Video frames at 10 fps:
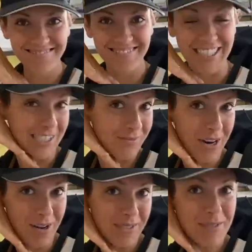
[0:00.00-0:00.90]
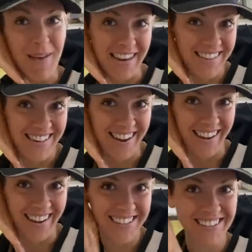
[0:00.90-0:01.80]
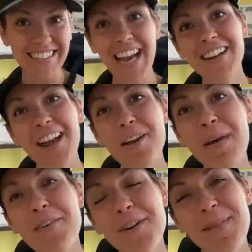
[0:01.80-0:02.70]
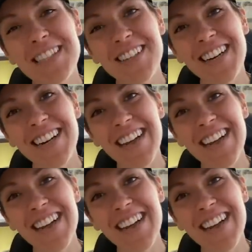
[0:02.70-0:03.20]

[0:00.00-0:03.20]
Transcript: This is where I'll be spending the night. And none of my roommates are here